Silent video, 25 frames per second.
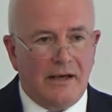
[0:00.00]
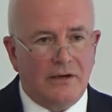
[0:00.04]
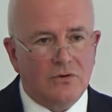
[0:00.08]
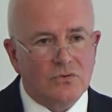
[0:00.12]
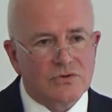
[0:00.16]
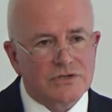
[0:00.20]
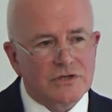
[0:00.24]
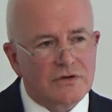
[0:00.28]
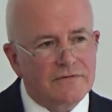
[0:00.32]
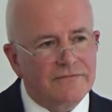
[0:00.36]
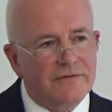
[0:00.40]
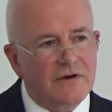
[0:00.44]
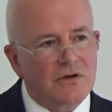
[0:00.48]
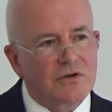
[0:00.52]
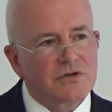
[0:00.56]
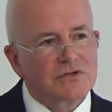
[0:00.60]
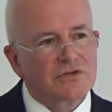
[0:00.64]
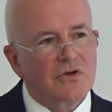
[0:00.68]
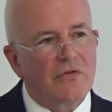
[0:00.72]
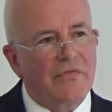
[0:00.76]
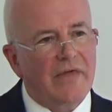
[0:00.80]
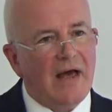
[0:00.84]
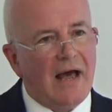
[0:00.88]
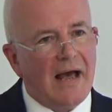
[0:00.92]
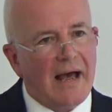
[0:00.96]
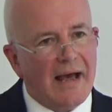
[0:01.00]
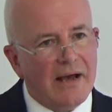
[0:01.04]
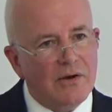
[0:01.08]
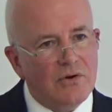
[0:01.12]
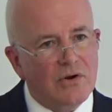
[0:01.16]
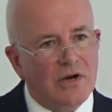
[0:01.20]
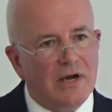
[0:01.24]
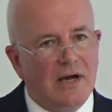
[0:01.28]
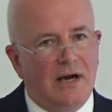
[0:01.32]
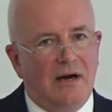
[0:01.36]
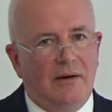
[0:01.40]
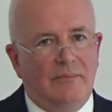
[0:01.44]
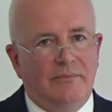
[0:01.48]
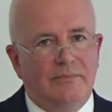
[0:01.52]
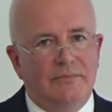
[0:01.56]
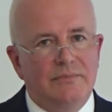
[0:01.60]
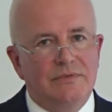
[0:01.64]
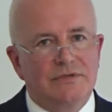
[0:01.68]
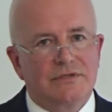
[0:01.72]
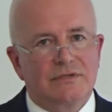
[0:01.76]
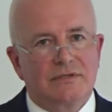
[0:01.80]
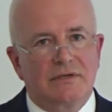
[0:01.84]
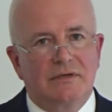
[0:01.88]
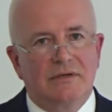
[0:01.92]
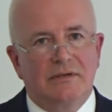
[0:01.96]
And also focus on the
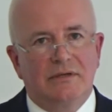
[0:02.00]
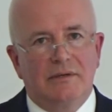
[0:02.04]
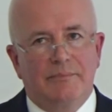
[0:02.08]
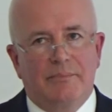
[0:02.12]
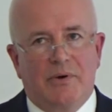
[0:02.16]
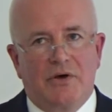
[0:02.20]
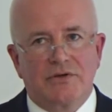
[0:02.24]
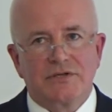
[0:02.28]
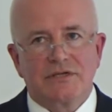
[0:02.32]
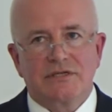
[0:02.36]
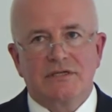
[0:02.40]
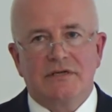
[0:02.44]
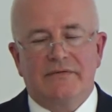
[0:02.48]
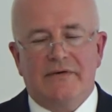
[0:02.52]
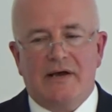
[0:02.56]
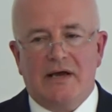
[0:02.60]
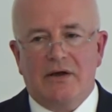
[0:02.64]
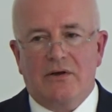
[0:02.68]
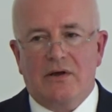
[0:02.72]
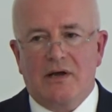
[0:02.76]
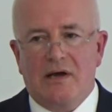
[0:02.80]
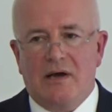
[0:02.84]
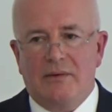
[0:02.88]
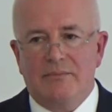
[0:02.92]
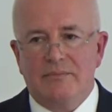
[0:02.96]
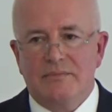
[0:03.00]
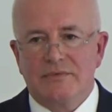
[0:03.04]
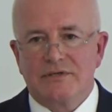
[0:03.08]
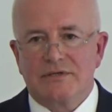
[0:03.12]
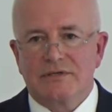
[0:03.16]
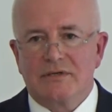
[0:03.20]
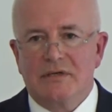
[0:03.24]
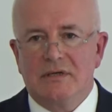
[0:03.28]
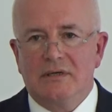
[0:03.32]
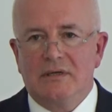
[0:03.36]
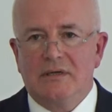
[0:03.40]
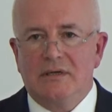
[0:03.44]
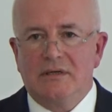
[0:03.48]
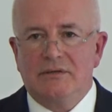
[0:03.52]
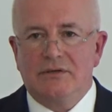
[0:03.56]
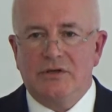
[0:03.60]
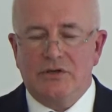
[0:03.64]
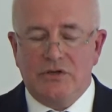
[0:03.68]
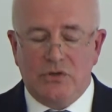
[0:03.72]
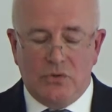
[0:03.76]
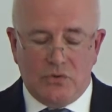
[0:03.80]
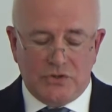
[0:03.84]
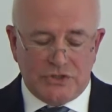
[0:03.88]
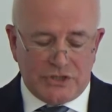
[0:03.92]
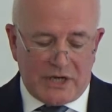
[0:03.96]
outcomes, the positive outcomes
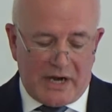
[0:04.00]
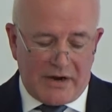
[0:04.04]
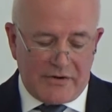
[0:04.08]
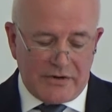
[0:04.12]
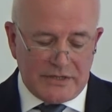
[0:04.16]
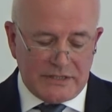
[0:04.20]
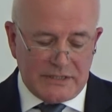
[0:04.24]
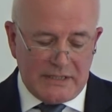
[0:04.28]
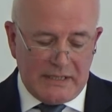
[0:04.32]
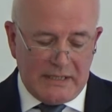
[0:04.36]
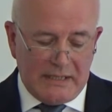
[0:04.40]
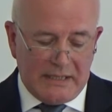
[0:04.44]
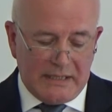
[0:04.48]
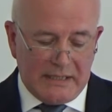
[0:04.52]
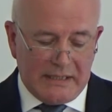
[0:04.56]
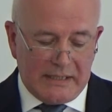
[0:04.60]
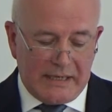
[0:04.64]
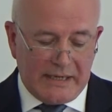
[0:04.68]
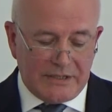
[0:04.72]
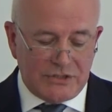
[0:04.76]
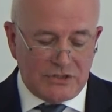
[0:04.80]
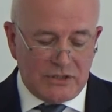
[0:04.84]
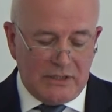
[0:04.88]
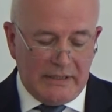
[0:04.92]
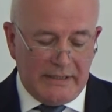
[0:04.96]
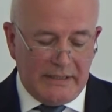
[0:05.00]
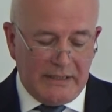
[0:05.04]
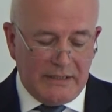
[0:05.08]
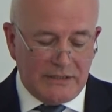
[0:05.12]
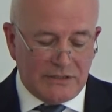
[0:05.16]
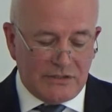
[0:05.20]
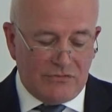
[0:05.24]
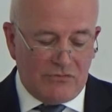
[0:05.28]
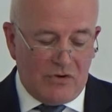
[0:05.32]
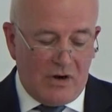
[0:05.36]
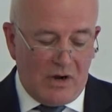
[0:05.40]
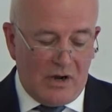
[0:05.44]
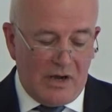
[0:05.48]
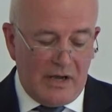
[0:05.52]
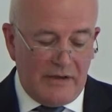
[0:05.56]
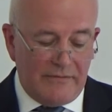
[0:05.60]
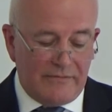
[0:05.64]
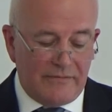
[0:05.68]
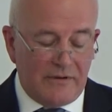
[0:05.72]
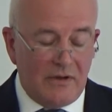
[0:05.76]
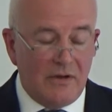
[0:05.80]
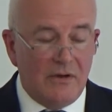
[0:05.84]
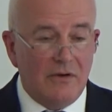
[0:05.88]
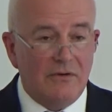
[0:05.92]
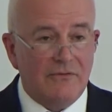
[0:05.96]
that your charity can actually
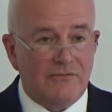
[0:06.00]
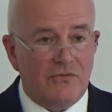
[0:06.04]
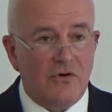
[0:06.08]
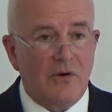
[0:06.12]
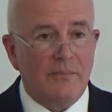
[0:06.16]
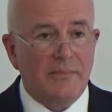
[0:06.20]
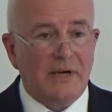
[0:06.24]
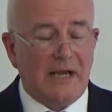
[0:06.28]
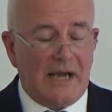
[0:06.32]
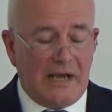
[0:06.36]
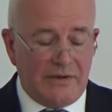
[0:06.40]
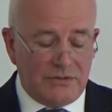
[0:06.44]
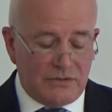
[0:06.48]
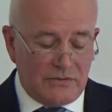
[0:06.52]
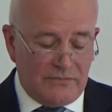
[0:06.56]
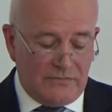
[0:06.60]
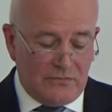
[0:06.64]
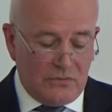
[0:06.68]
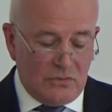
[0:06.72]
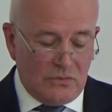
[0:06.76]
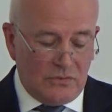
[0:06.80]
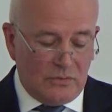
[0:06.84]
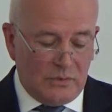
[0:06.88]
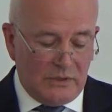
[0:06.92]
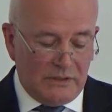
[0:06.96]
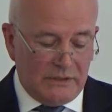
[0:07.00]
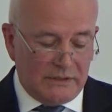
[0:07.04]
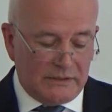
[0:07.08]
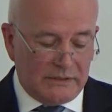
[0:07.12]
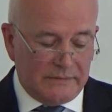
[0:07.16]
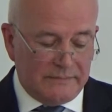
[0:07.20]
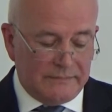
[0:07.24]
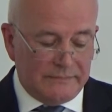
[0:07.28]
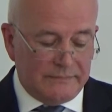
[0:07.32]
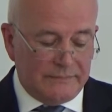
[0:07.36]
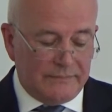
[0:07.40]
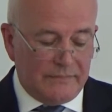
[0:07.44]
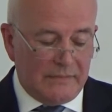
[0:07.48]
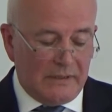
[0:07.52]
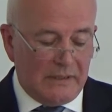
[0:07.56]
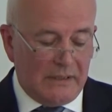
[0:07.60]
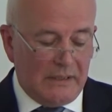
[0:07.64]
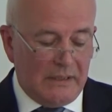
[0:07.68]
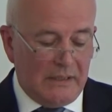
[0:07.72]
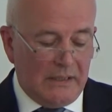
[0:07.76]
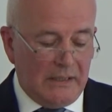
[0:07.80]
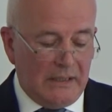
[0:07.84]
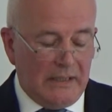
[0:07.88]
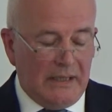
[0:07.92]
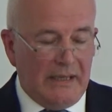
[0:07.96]
derive from counter-fraud work.
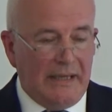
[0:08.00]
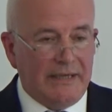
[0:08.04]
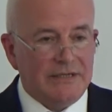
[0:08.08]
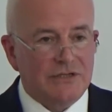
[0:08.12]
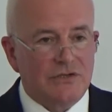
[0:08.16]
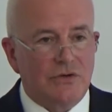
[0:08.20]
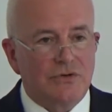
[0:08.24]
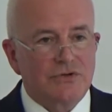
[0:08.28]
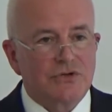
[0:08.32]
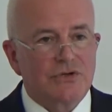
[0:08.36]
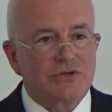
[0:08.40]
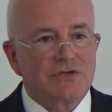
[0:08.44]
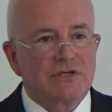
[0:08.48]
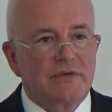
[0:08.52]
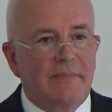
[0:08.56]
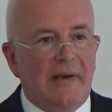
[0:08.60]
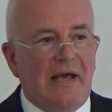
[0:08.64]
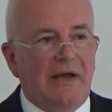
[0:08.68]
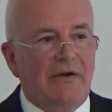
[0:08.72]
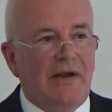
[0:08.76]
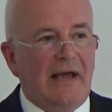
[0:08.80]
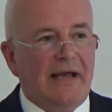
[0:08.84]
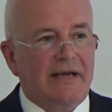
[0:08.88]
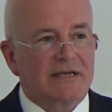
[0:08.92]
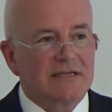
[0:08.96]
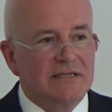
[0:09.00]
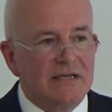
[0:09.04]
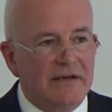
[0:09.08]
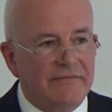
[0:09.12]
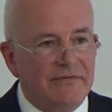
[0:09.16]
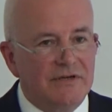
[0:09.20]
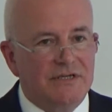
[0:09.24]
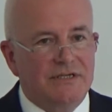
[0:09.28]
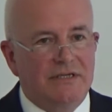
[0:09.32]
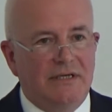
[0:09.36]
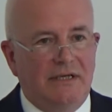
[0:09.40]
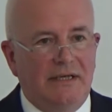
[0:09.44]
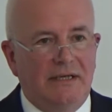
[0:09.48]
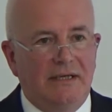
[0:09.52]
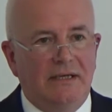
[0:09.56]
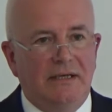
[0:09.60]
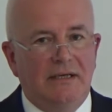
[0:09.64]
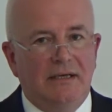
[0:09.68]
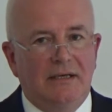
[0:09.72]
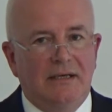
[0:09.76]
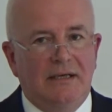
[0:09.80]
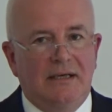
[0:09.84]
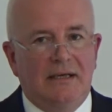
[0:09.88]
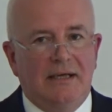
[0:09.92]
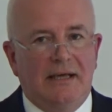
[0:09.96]
It's not just about
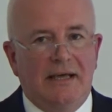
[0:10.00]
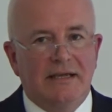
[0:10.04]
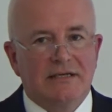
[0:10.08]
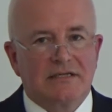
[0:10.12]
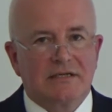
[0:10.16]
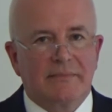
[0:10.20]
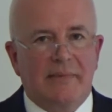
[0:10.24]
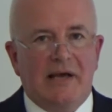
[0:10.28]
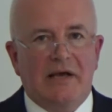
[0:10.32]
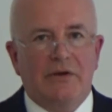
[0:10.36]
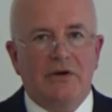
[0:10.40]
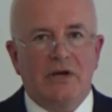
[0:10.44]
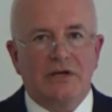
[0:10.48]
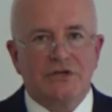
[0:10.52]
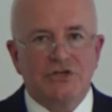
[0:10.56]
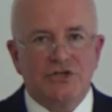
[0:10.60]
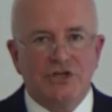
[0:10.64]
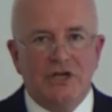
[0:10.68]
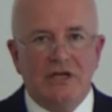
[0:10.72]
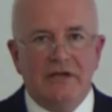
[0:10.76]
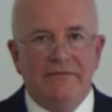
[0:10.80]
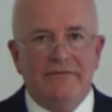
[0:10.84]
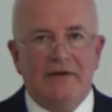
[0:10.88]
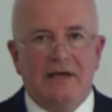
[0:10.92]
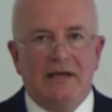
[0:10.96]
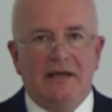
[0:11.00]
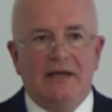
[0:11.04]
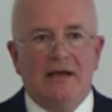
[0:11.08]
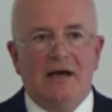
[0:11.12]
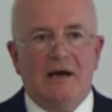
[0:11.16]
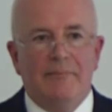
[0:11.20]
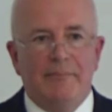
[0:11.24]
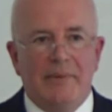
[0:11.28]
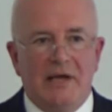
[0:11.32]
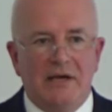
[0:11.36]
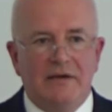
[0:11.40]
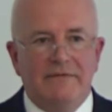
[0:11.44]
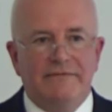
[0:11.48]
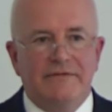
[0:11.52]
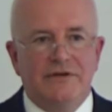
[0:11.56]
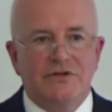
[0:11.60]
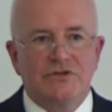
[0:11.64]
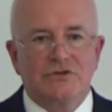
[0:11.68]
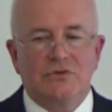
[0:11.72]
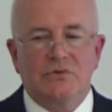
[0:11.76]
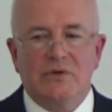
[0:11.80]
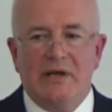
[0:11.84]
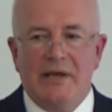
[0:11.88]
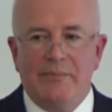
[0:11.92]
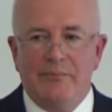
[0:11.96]
activity, it's about achieving a
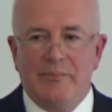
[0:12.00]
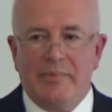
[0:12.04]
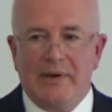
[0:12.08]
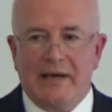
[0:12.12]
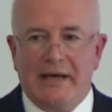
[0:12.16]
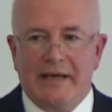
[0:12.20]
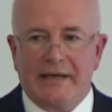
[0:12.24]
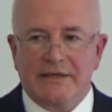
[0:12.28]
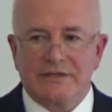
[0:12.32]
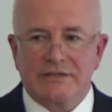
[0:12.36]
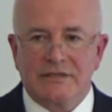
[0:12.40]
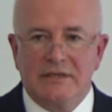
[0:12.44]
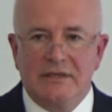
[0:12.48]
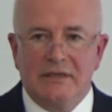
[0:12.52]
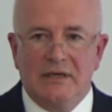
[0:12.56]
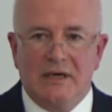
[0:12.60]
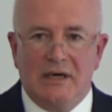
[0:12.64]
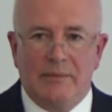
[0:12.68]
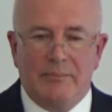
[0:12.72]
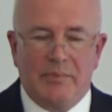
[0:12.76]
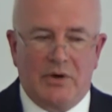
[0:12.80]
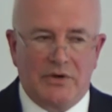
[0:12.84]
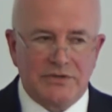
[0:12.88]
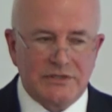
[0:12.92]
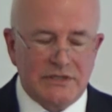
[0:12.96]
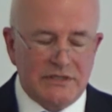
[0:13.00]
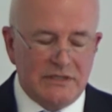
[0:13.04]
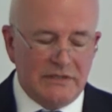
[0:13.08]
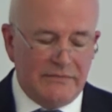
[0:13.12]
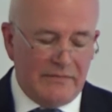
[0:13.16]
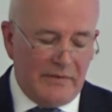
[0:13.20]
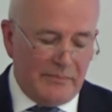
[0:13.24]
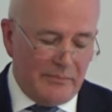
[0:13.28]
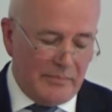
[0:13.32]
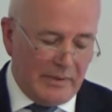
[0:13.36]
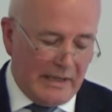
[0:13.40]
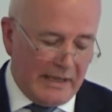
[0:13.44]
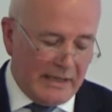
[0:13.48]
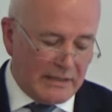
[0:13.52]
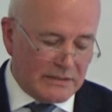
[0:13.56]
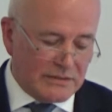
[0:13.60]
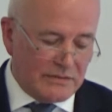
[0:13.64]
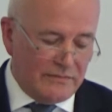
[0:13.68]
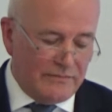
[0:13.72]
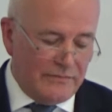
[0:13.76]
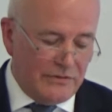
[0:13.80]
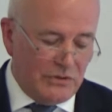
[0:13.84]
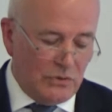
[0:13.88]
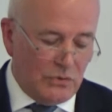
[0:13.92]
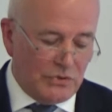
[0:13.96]
beneficial impact, a positive
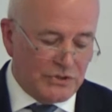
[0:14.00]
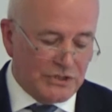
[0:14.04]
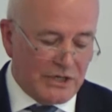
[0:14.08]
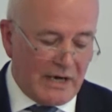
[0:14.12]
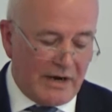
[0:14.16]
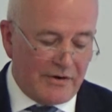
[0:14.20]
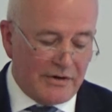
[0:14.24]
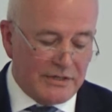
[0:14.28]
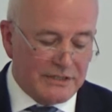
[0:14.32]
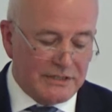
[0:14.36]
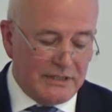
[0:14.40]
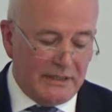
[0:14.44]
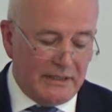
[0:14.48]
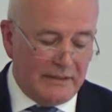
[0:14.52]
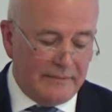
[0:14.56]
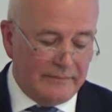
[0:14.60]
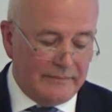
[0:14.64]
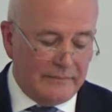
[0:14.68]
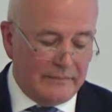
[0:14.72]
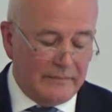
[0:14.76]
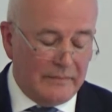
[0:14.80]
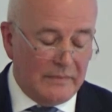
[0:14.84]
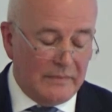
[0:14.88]
impact for your charity.